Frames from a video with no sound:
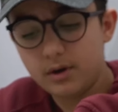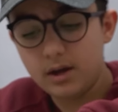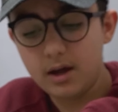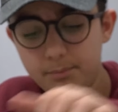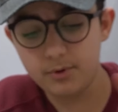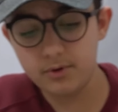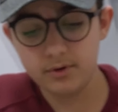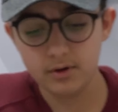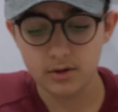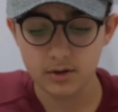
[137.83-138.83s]
upper,
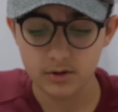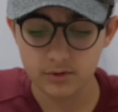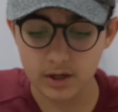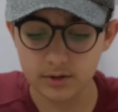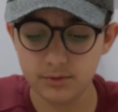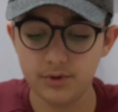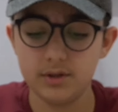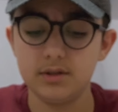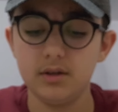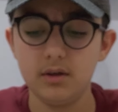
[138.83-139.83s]
you can do
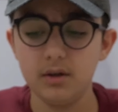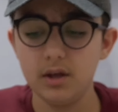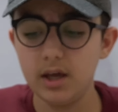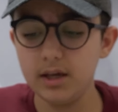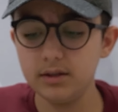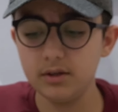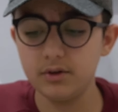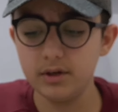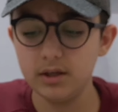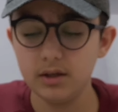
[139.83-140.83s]
this.
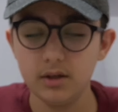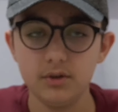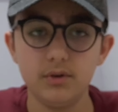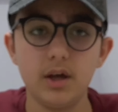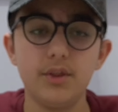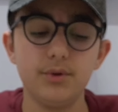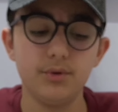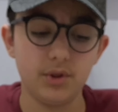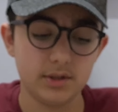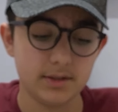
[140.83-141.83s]
8°, you can do
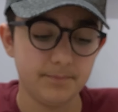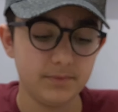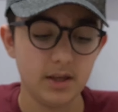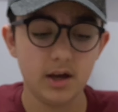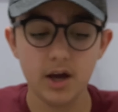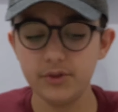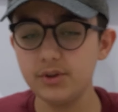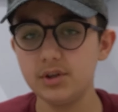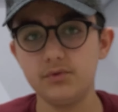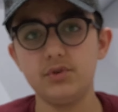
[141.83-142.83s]
this. I think
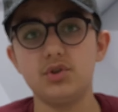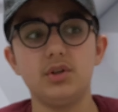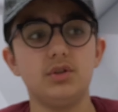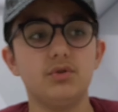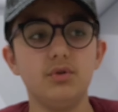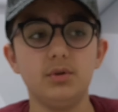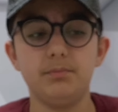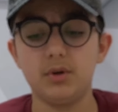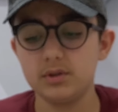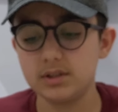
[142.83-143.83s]
this feature is good
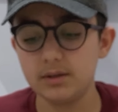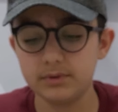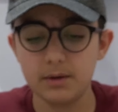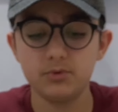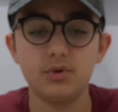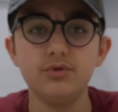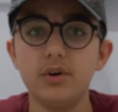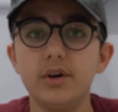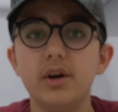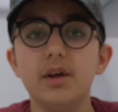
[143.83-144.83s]
because sometimes when you
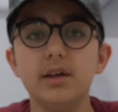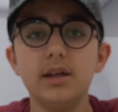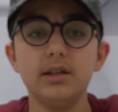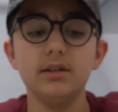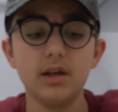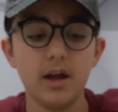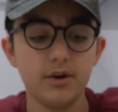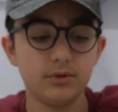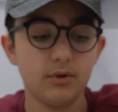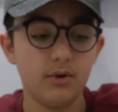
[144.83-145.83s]
are getting
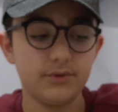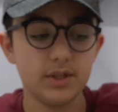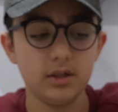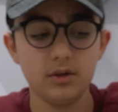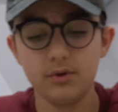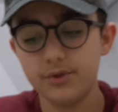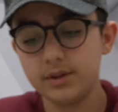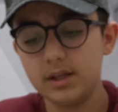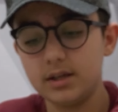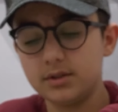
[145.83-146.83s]
tired of sitting on the
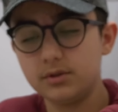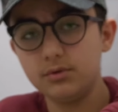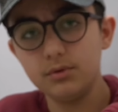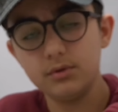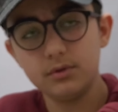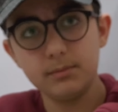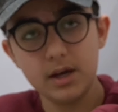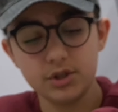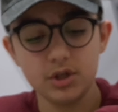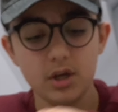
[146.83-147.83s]
desk too
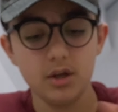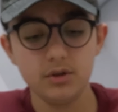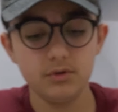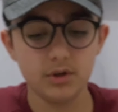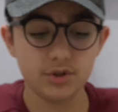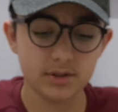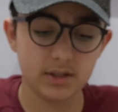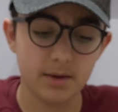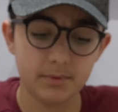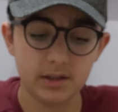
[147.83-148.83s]
much, you are just
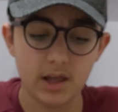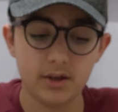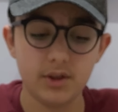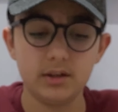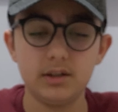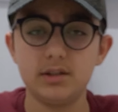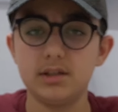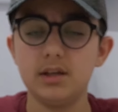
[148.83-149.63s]
typing like that. It's